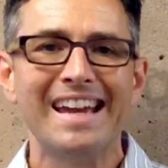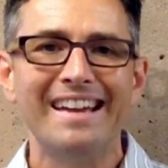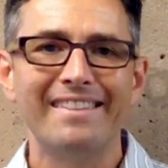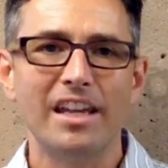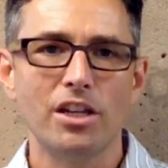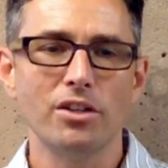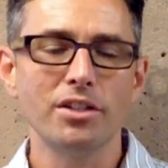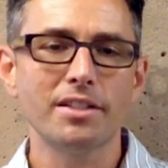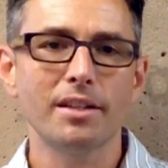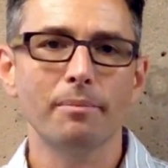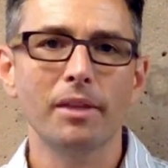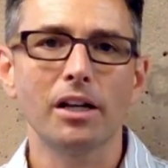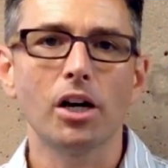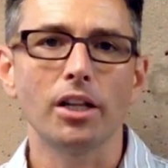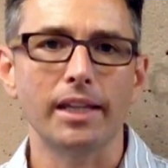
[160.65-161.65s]
They used
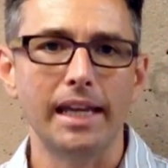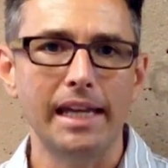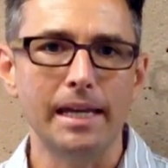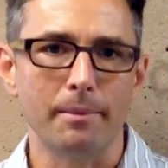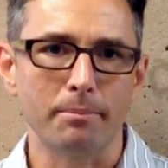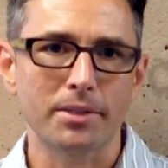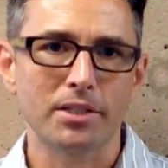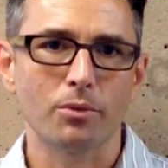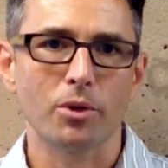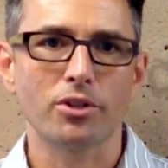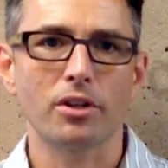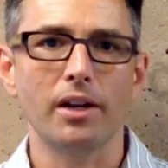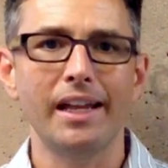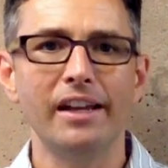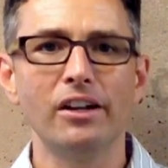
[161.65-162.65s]
something called IMPs, which
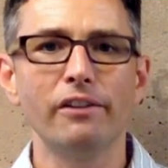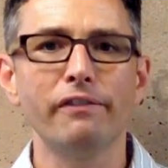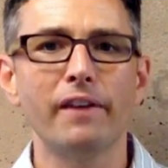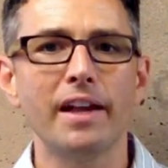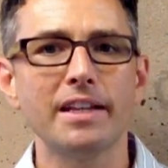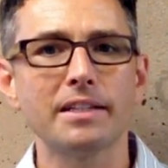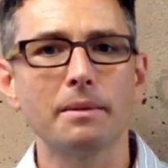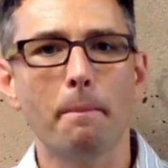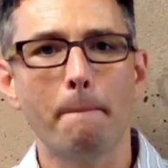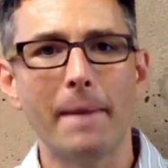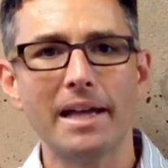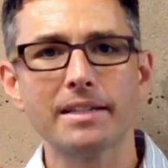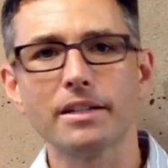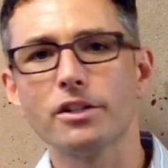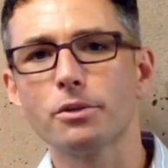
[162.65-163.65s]
are interface
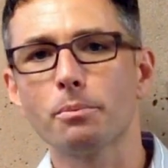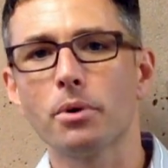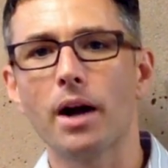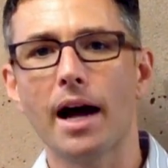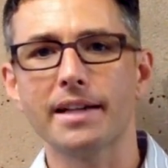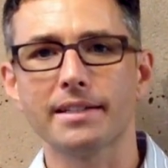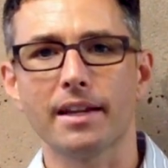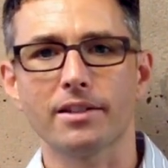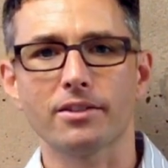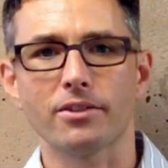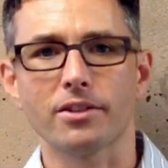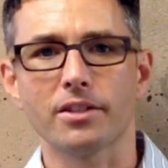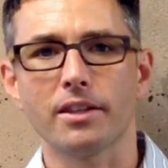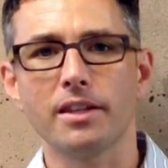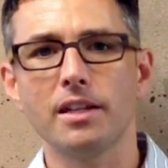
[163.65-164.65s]
message
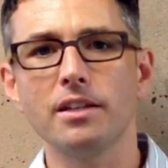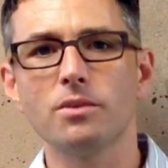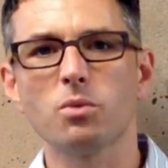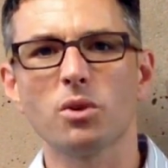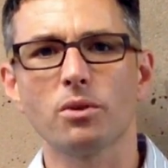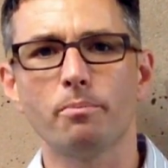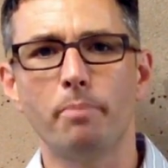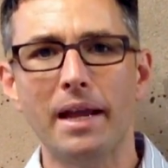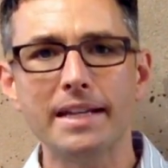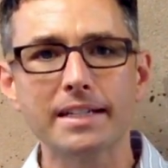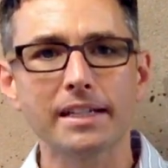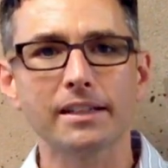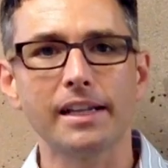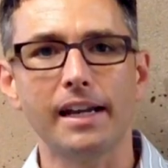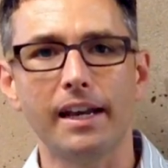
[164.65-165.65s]
processors. And these were
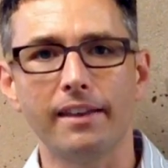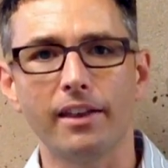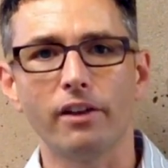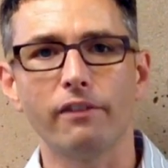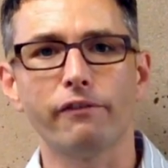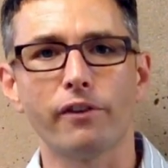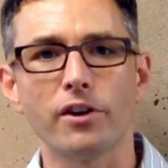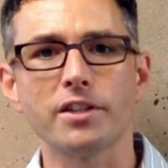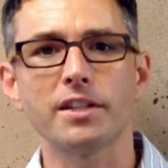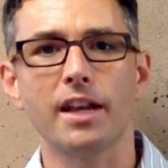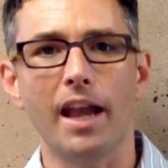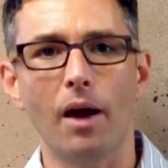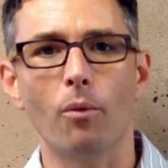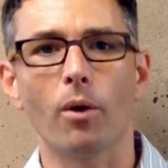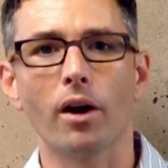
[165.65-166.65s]
basically the first
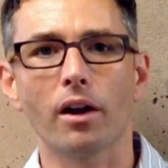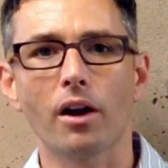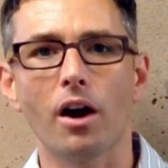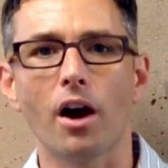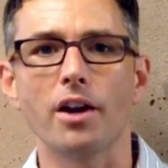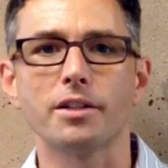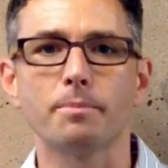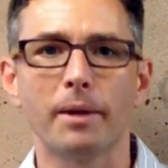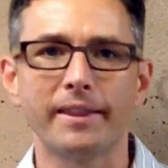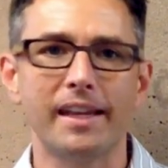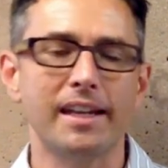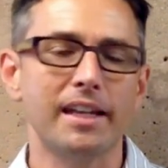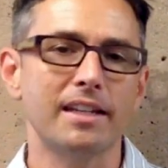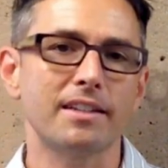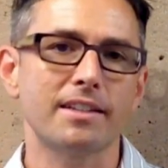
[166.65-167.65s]
network cards, but they
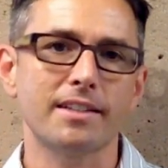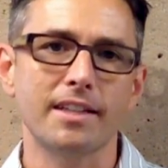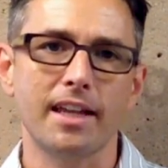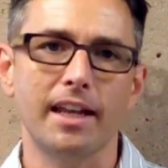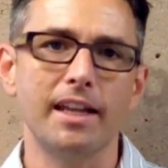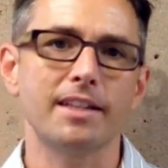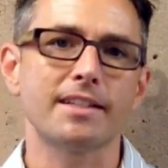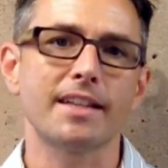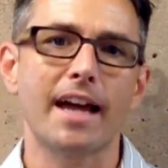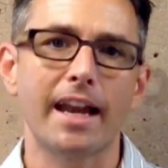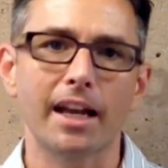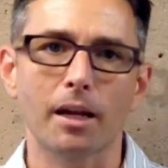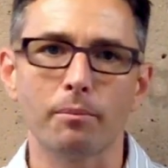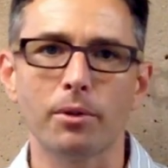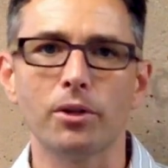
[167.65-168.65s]
didn't sit inside a
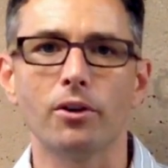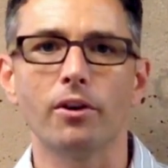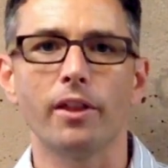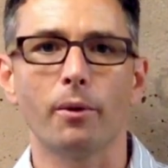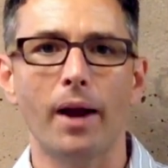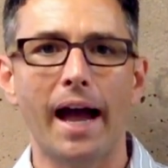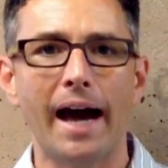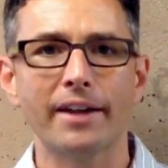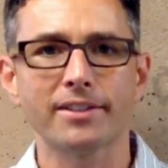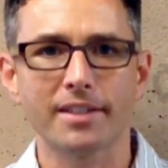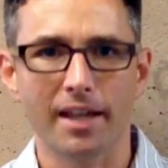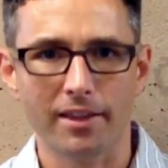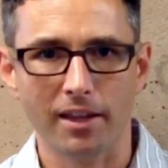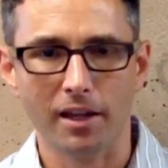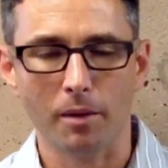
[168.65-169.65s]
computer, they were
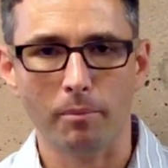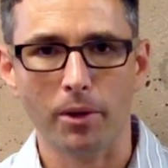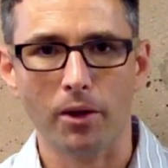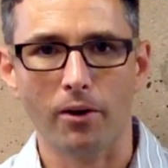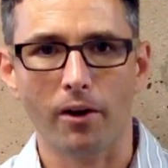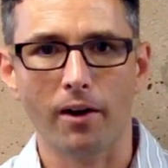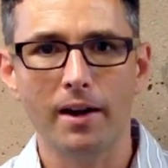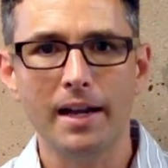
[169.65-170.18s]
outside the computer.